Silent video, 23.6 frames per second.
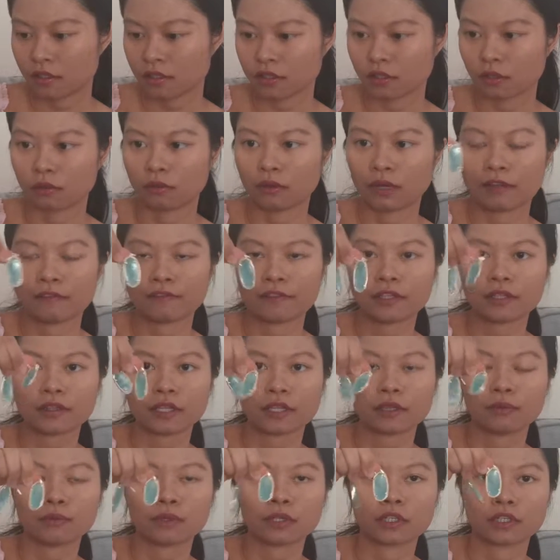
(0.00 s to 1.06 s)
So I think
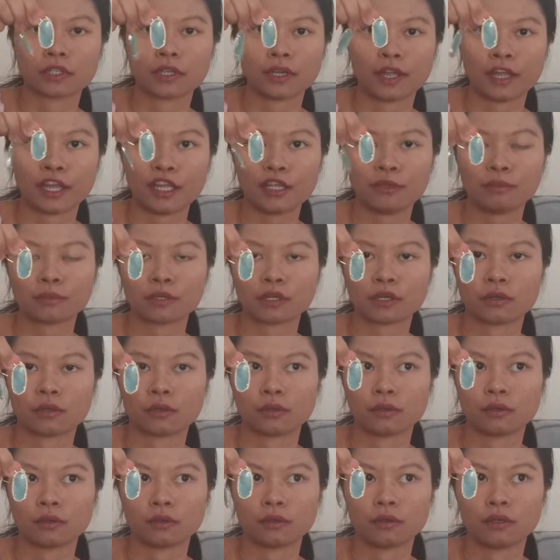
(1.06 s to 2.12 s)
they were the
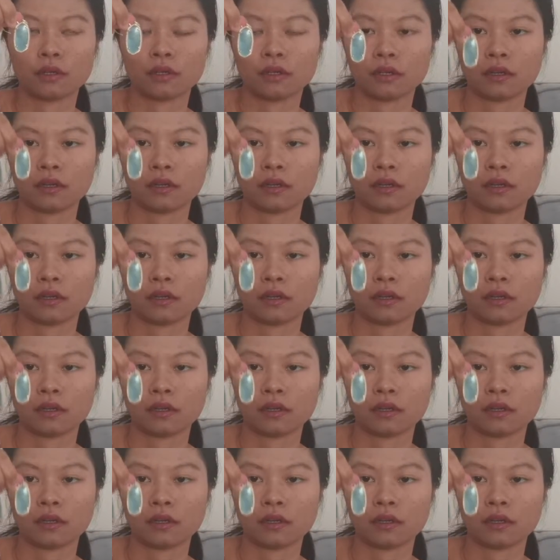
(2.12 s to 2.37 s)
April